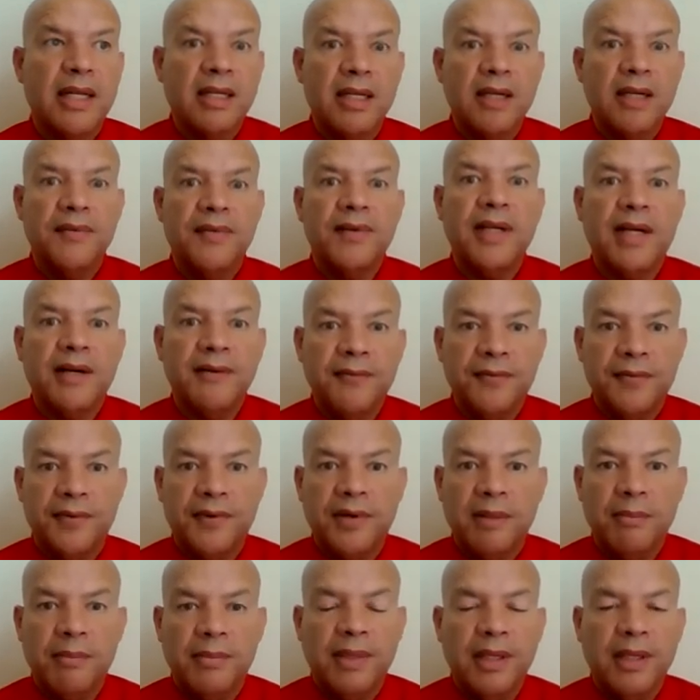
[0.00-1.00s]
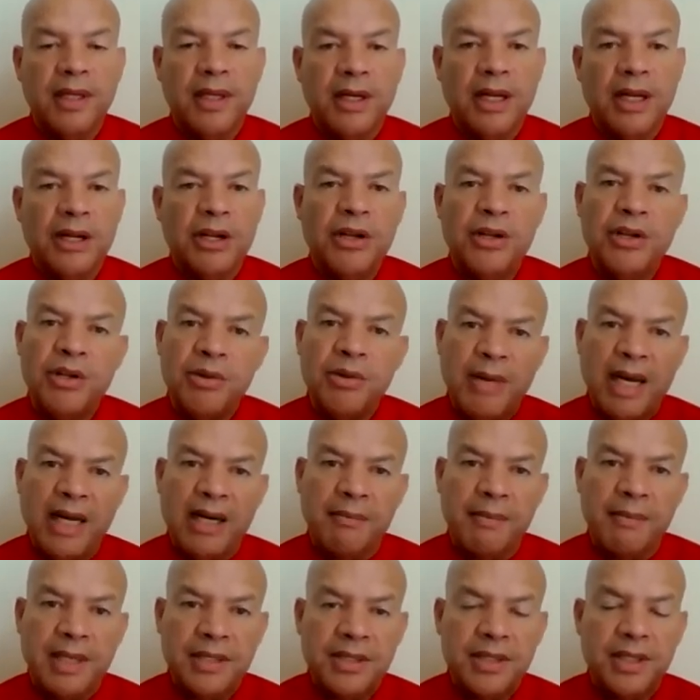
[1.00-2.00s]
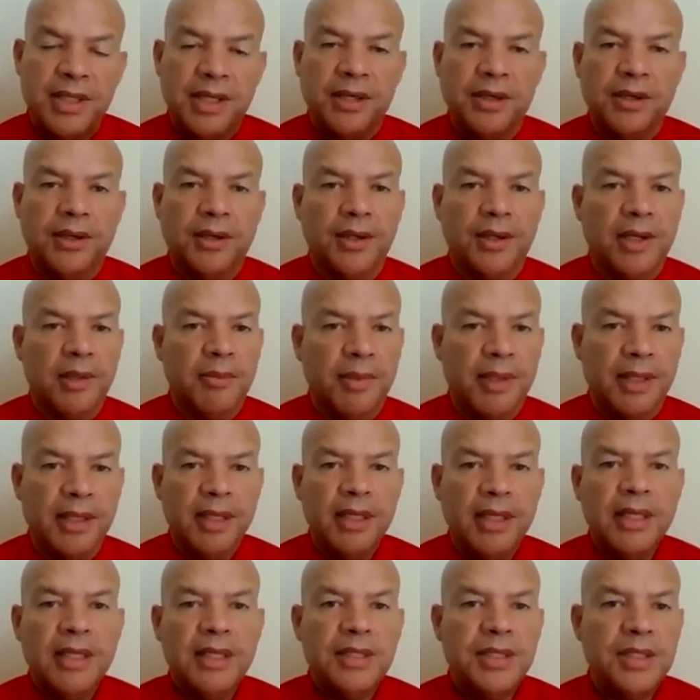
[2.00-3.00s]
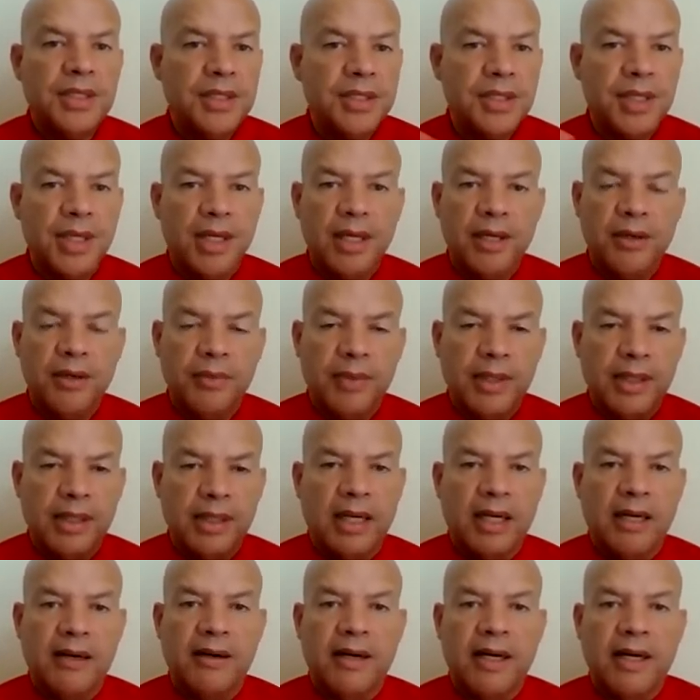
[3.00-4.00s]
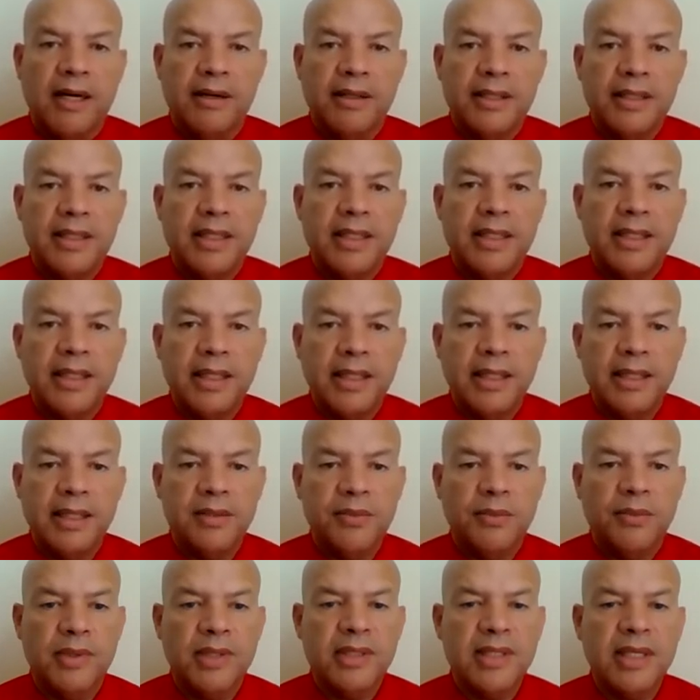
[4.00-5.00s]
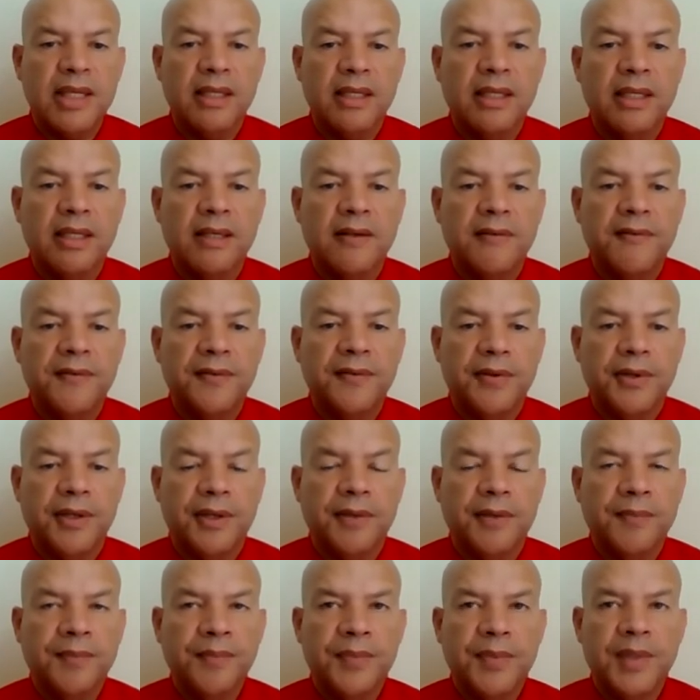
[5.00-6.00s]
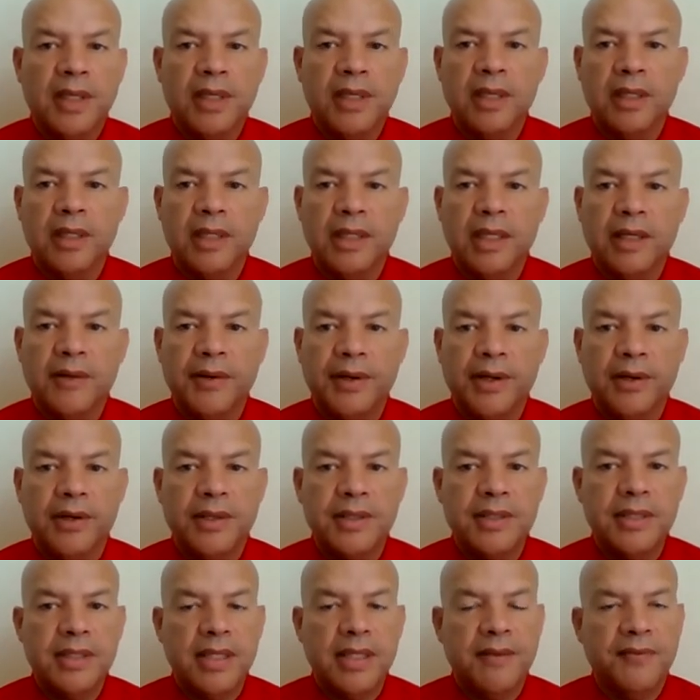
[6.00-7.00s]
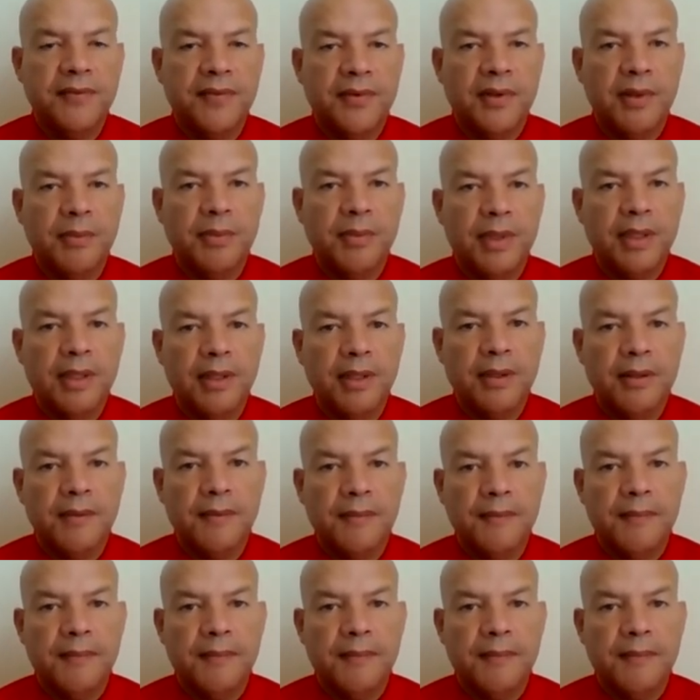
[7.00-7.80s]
love come from? And I know you might have mentioned it earlier, but just share with our attendees, where does that love for the culinary arts come from with you?